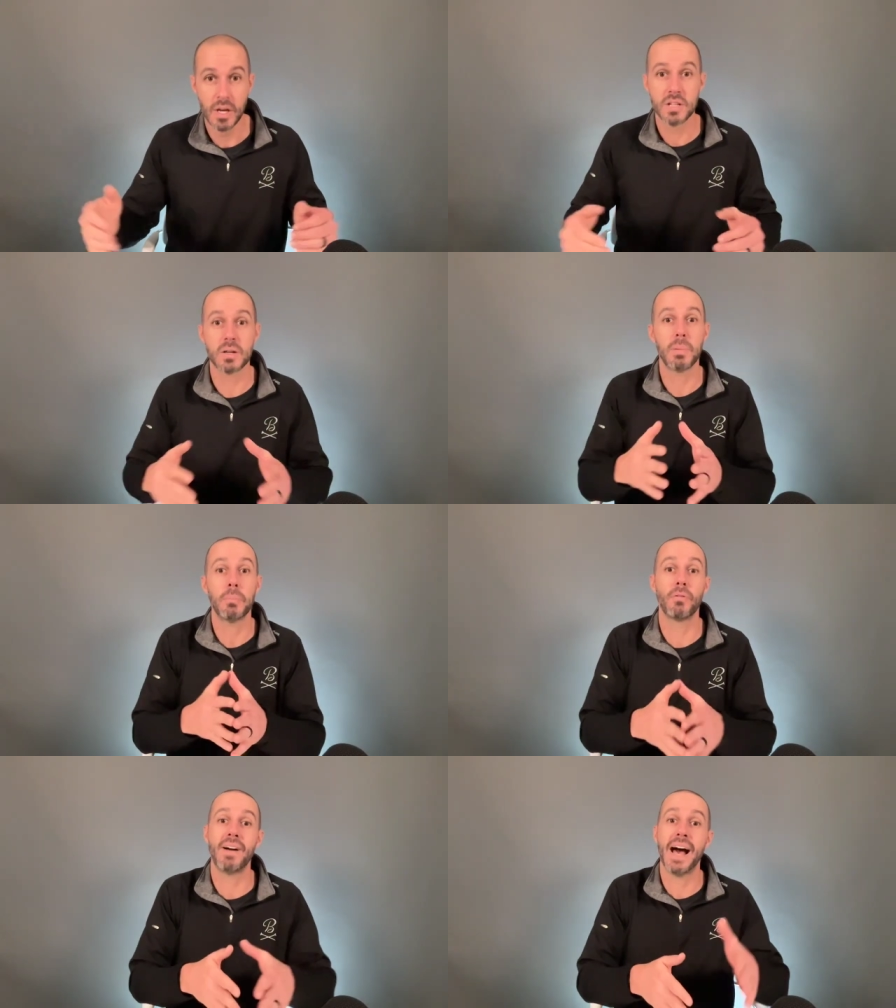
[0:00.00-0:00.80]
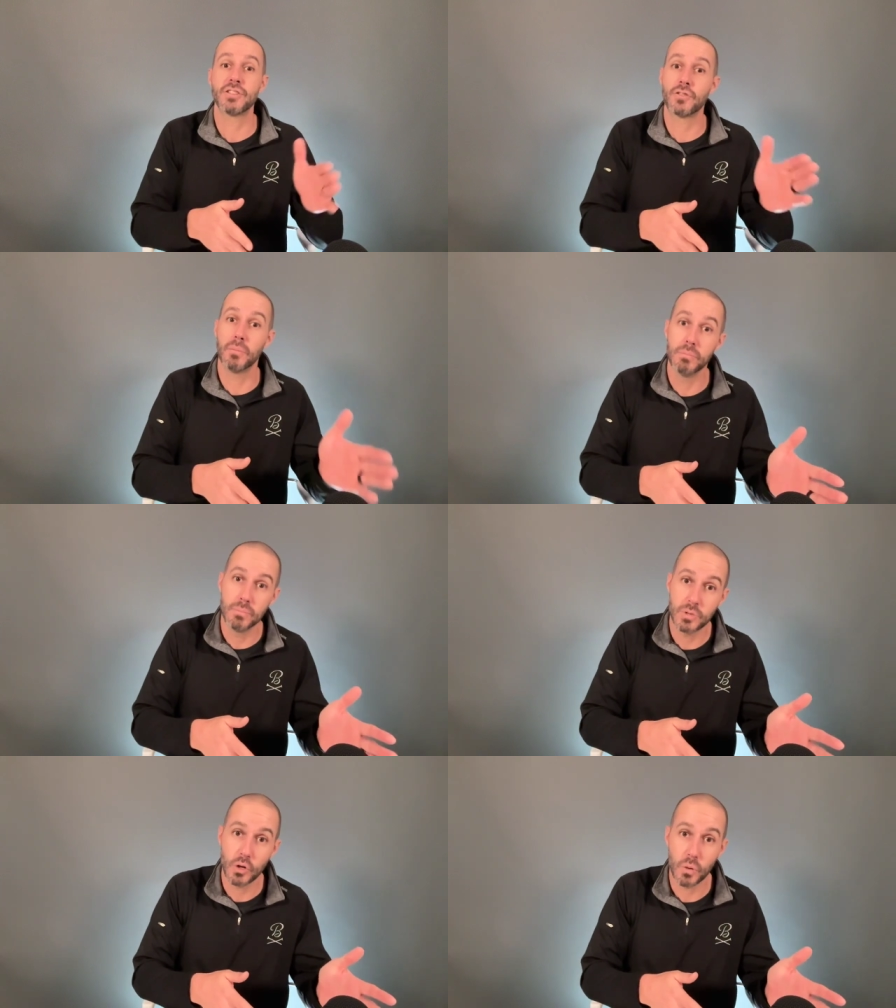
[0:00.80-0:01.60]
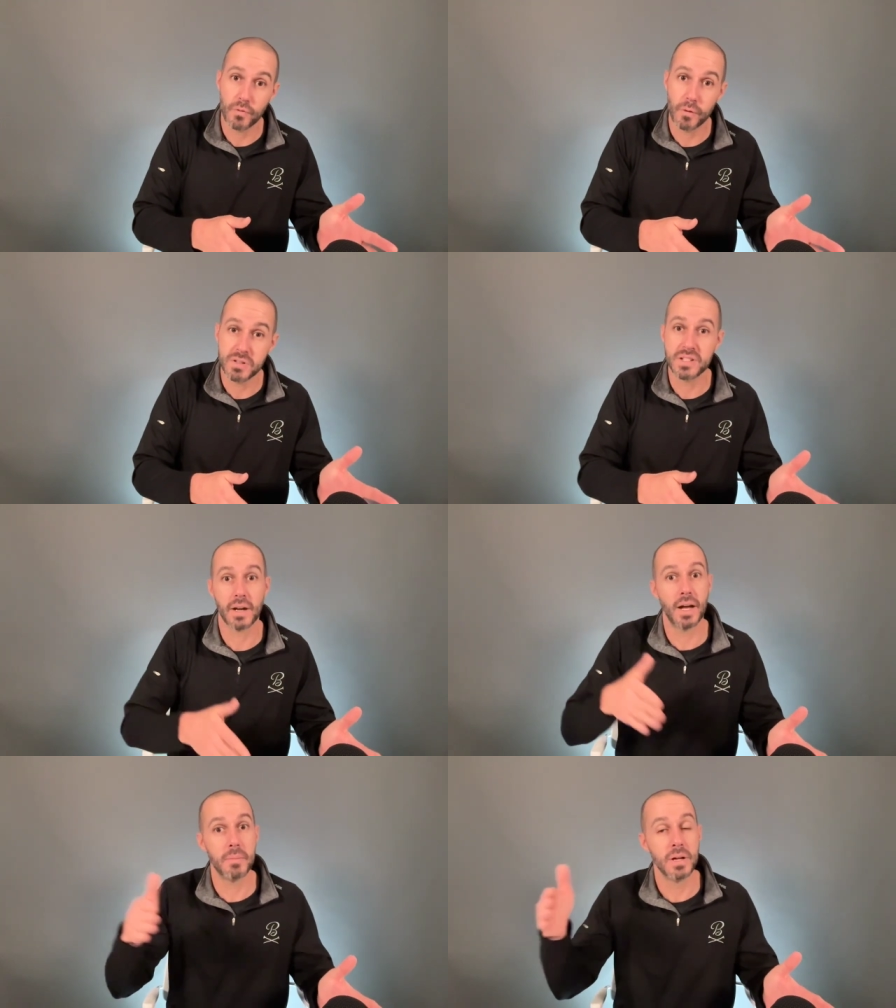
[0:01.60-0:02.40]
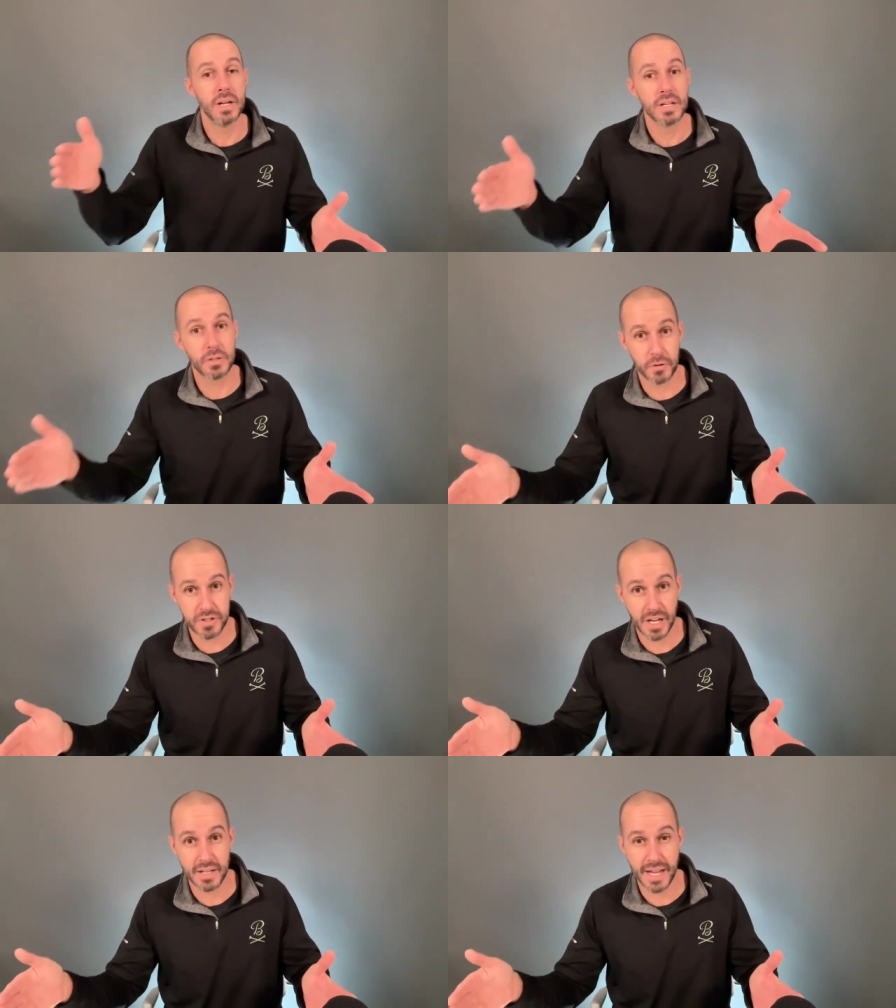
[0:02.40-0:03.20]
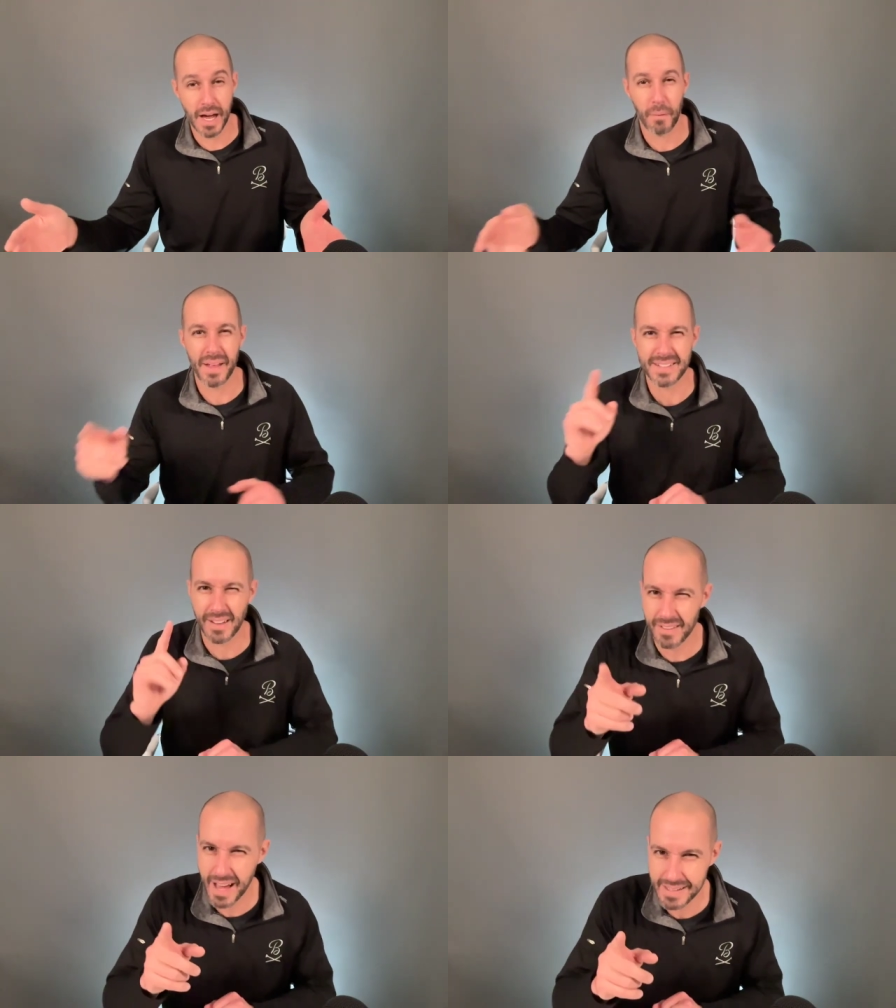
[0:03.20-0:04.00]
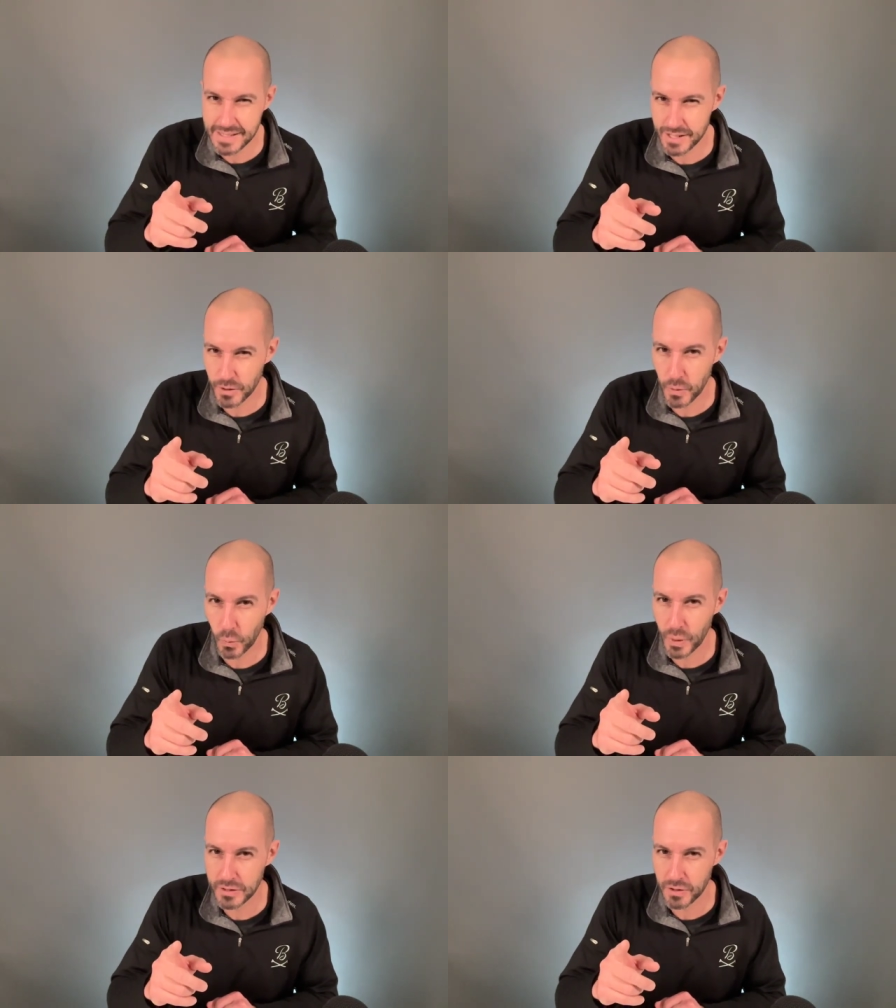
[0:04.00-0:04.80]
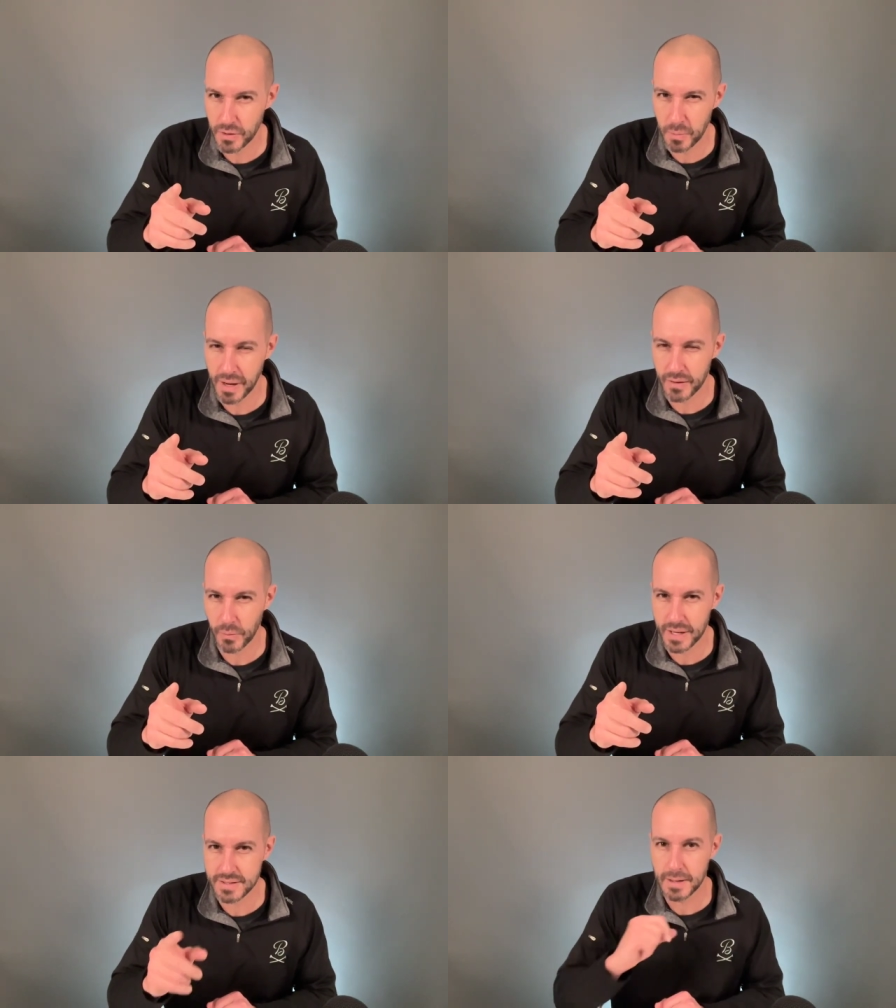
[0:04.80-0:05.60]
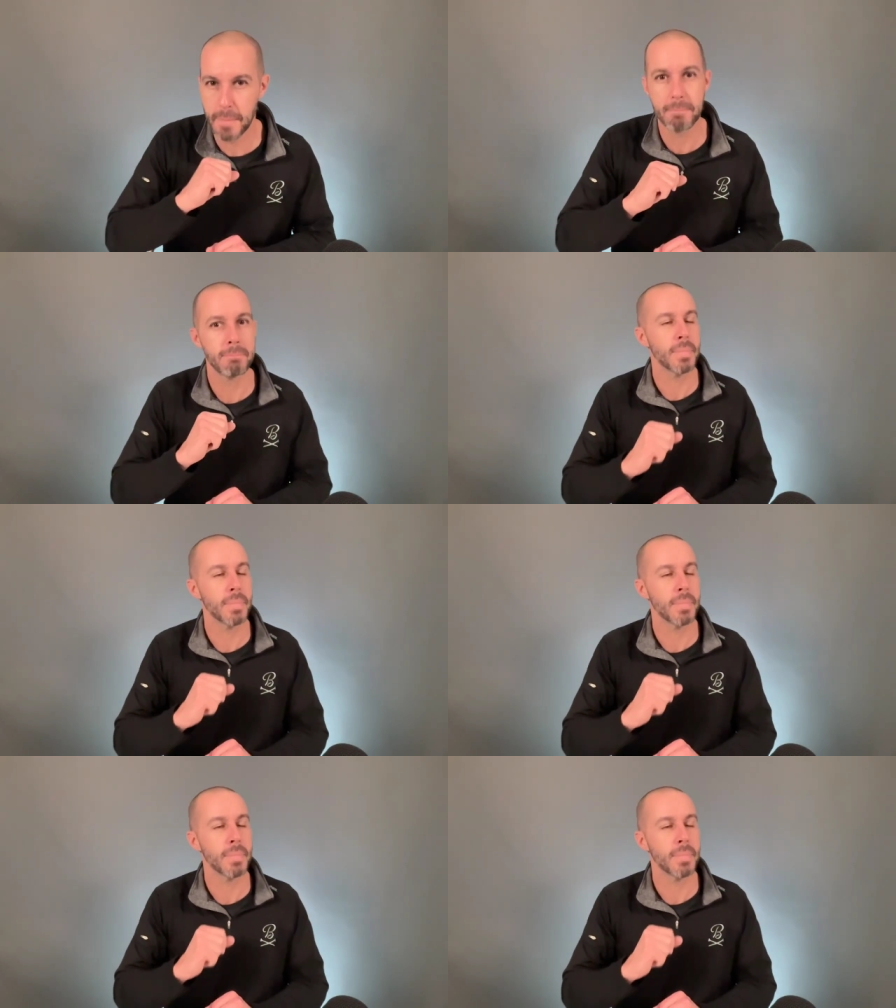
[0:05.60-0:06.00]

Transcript: Some people fast from, you know, from sun up till sundown. That's a lot easier in the winter though, by the way, isn't it?